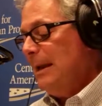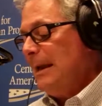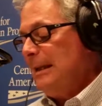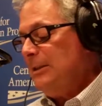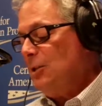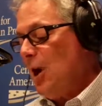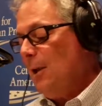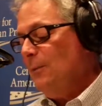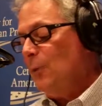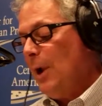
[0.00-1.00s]
It is
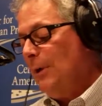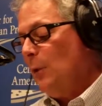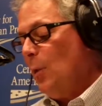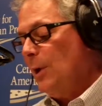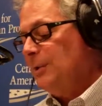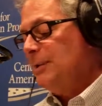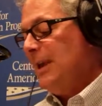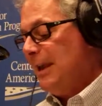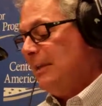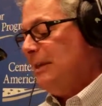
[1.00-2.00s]
time for everyone to
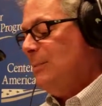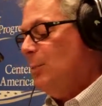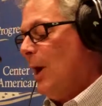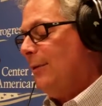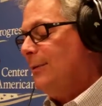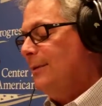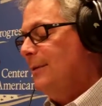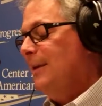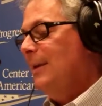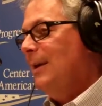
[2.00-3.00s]
take a deep breath
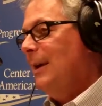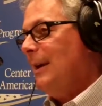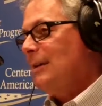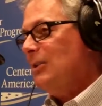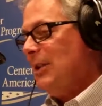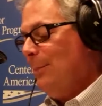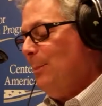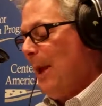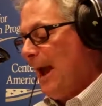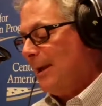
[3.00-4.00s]
and a
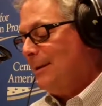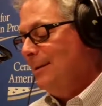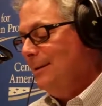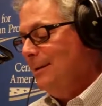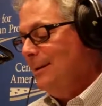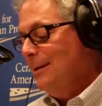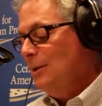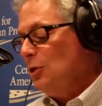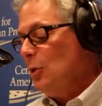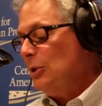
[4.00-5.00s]
step back
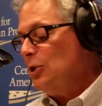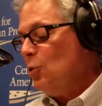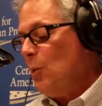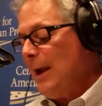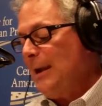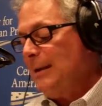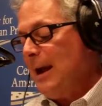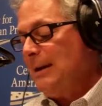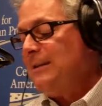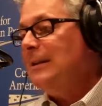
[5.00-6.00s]
so as to
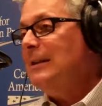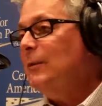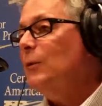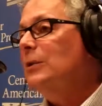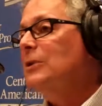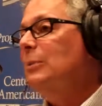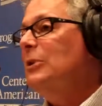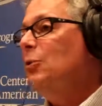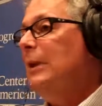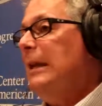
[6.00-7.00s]
recognize the difference
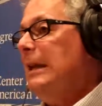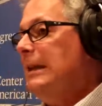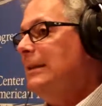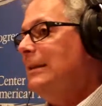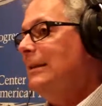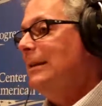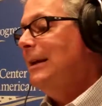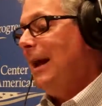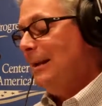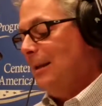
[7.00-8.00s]
between heat
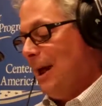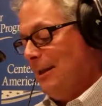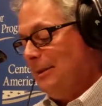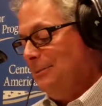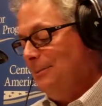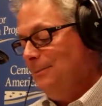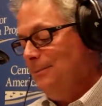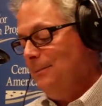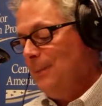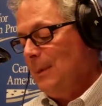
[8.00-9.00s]
and light.
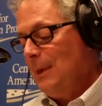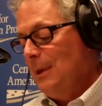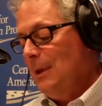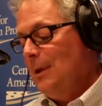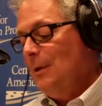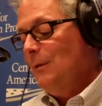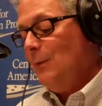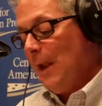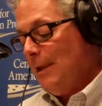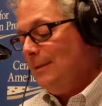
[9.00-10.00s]

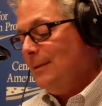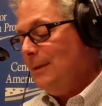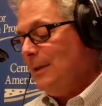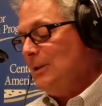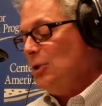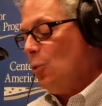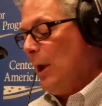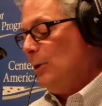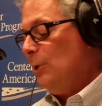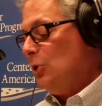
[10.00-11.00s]
Faith is the
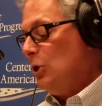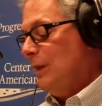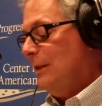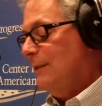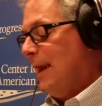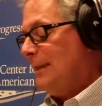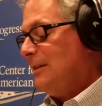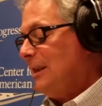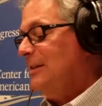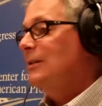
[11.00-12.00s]
way to achieve that
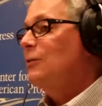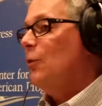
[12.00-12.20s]
sense of